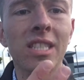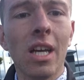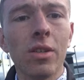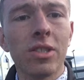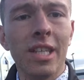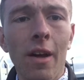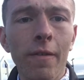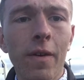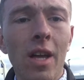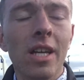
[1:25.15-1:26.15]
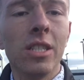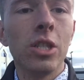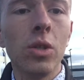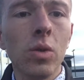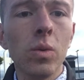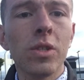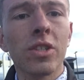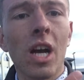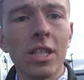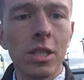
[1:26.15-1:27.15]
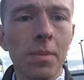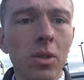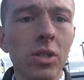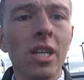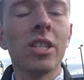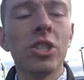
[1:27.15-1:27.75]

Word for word: to sell yourself to your customers,